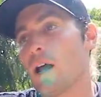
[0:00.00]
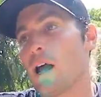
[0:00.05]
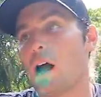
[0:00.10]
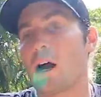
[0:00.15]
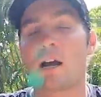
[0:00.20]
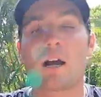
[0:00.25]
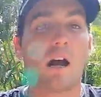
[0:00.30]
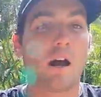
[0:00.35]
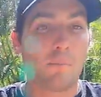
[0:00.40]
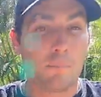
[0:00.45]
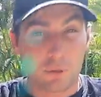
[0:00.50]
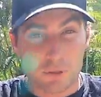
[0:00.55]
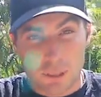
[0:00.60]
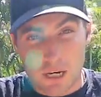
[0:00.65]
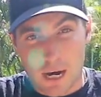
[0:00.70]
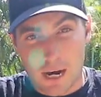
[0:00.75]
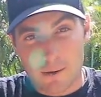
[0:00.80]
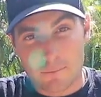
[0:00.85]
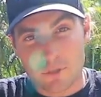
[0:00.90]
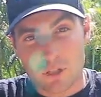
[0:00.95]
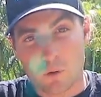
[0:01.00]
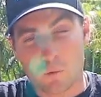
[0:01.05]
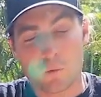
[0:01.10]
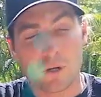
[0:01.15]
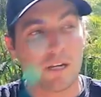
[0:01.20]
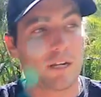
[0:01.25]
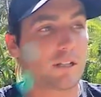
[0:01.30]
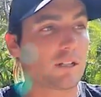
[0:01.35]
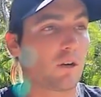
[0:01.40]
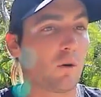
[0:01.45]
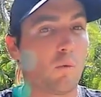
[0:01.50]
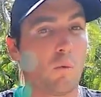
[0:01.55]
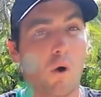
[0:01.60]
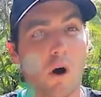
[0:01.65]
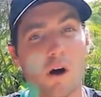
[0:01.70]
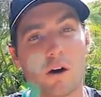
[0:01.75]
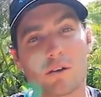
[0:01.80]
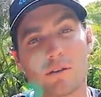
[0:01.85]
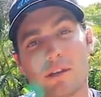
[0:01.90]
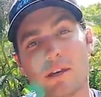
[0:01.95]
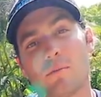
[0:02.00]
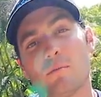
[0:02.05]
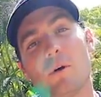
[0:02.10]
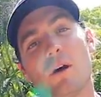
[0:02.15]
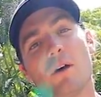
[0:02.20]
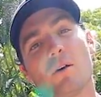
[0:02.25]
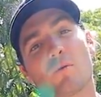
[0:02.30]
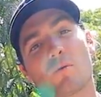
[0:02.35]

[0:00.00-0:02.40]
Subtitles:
a couple times a week to walk them,